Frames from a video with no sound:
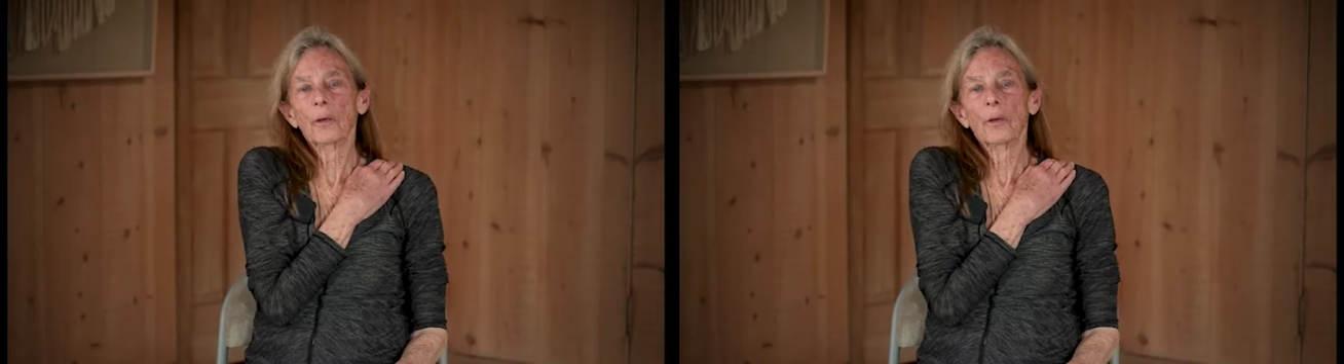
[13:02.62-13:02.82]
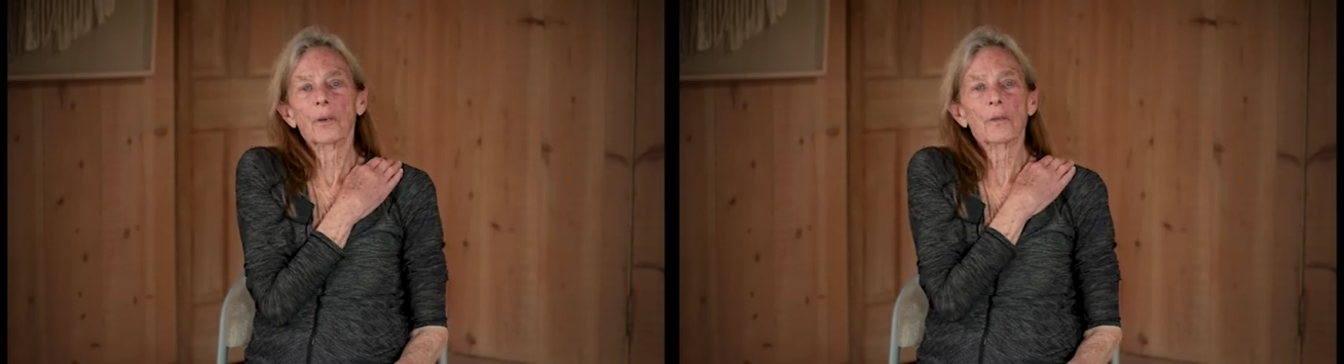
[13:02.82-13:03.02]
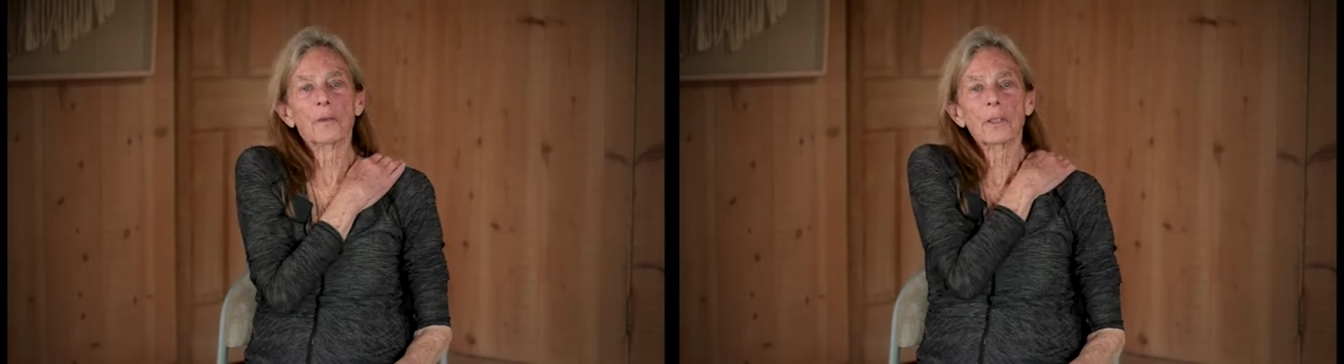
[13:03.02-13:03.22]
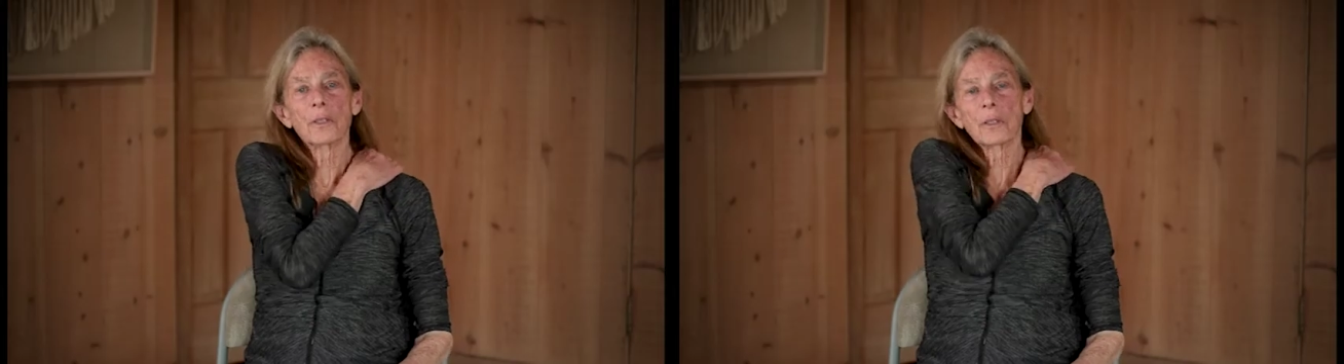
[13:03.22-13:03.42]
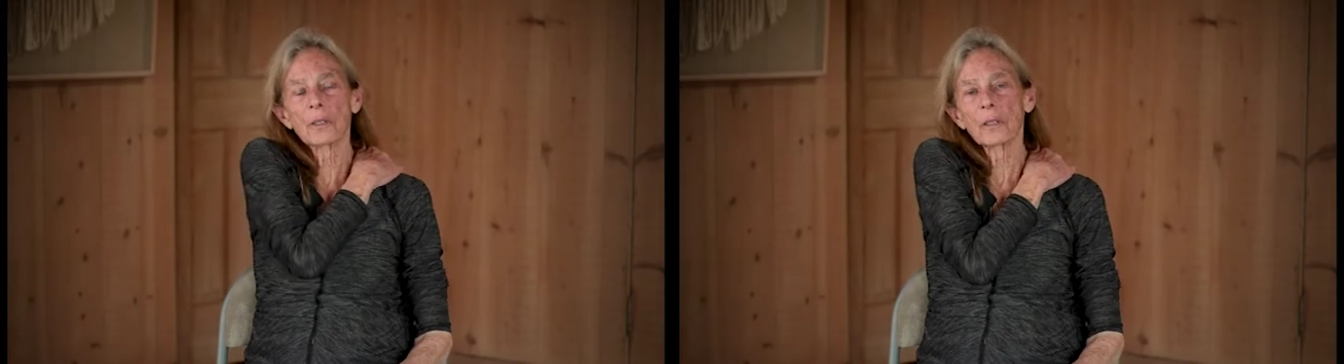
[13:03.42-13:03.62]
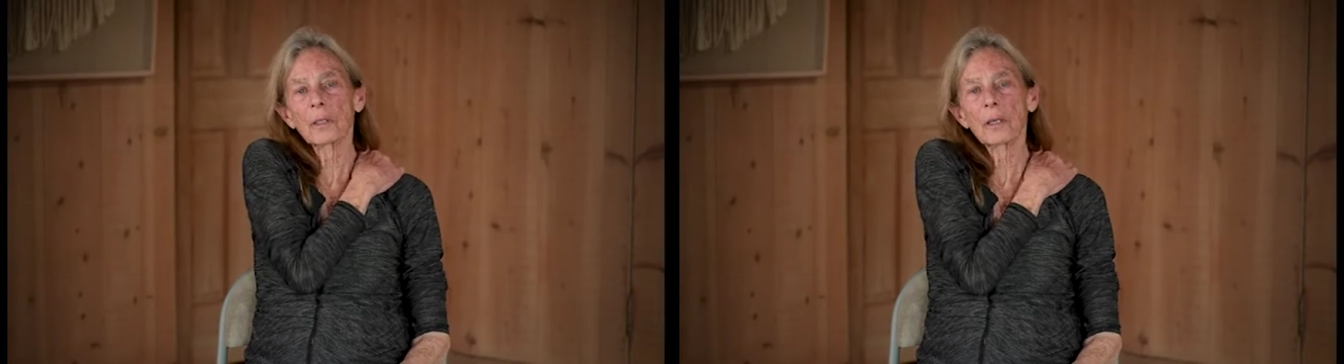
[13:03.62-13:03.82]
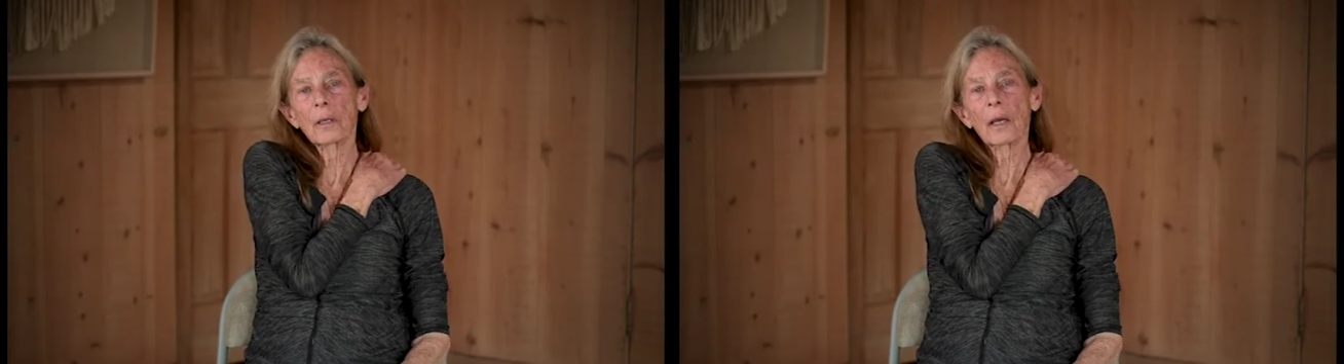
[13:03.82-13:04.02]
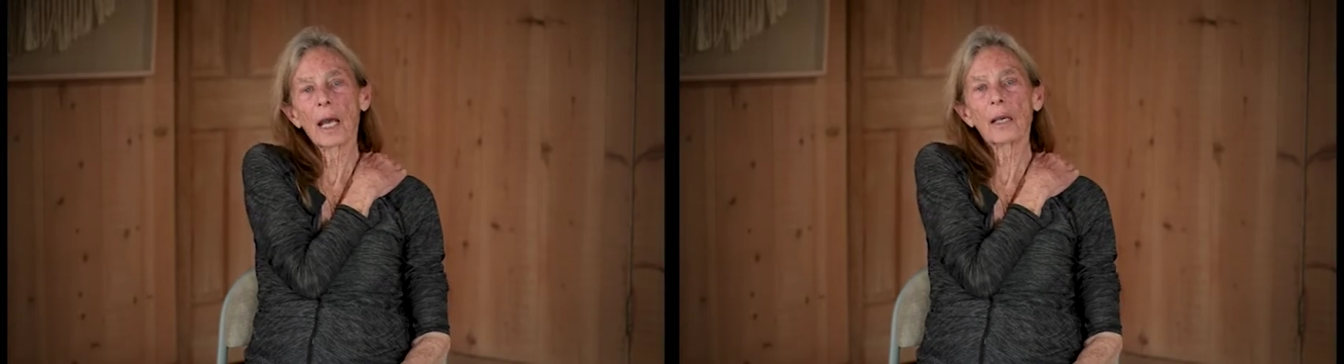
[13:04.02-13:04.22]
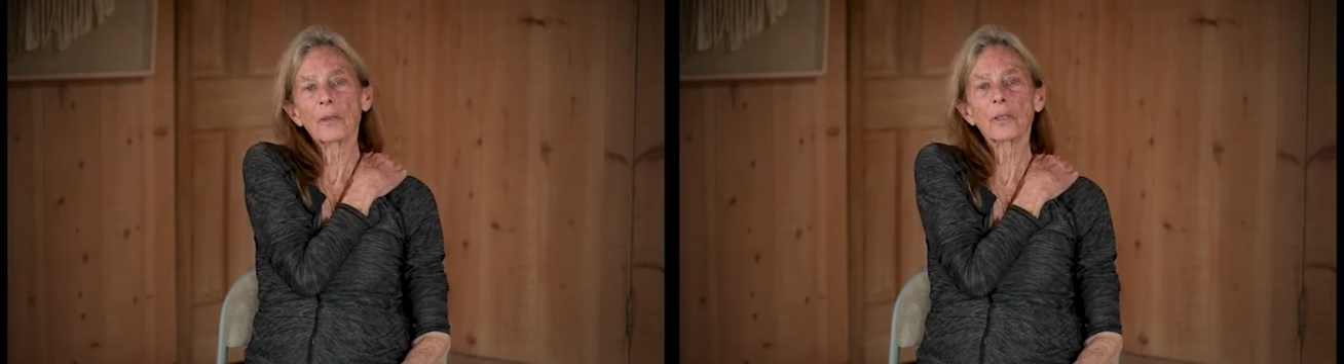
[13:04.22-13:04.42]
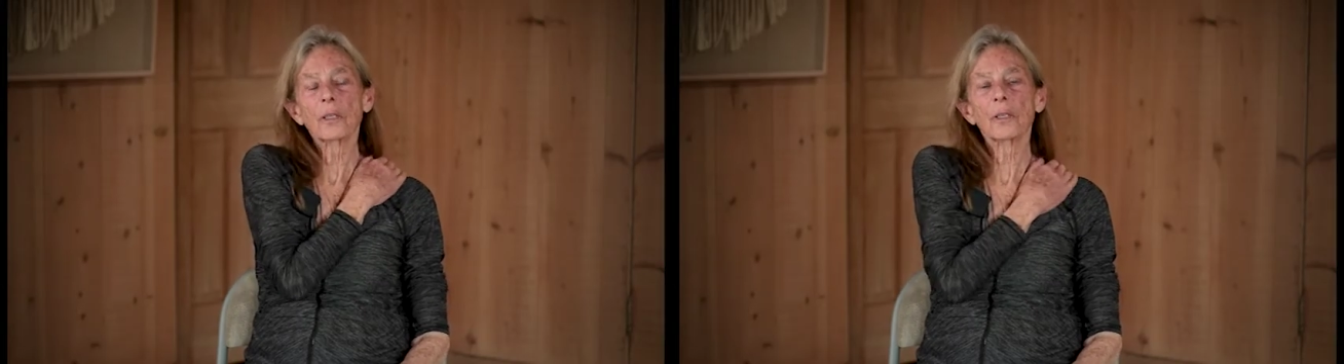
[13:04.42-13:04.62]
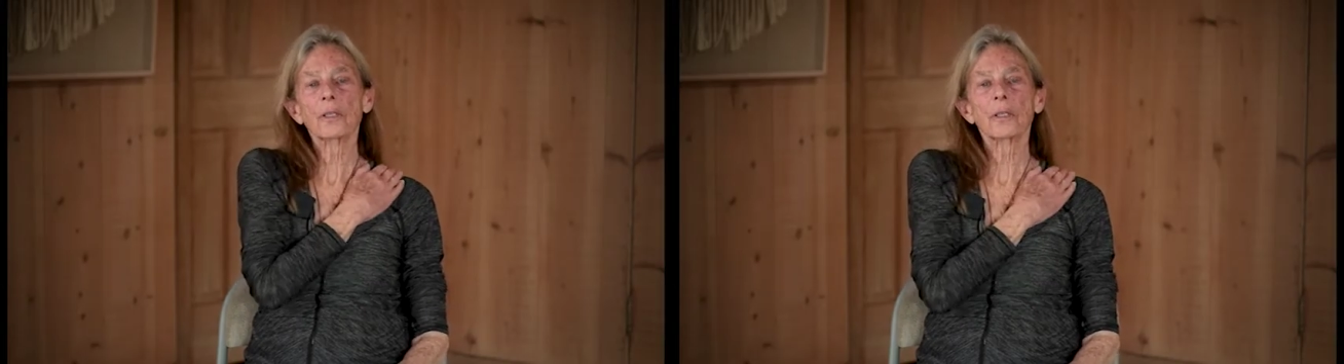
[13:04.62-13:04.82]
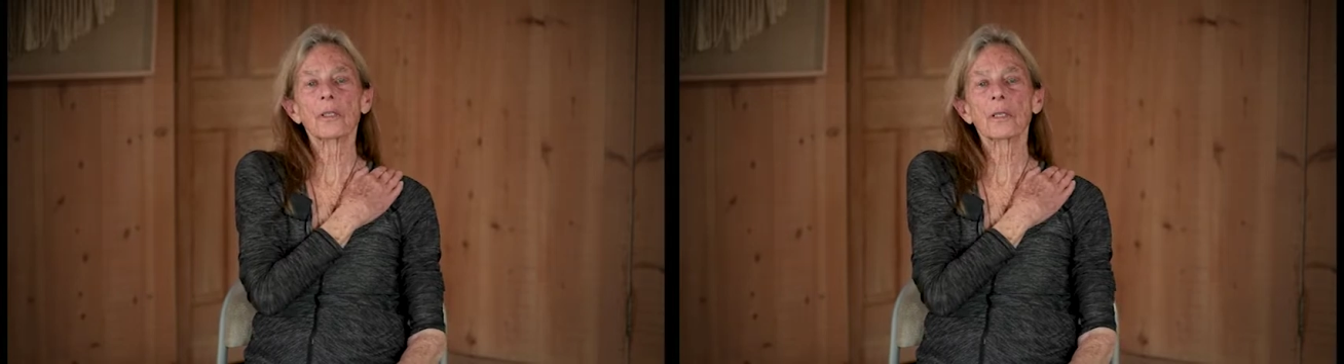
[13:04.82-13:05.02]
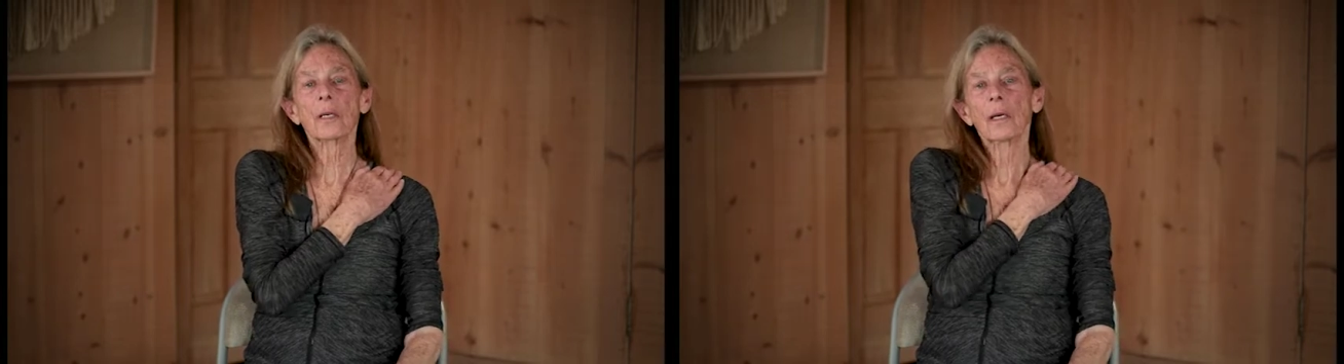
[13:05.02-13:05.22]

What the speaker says: nervous, anxious.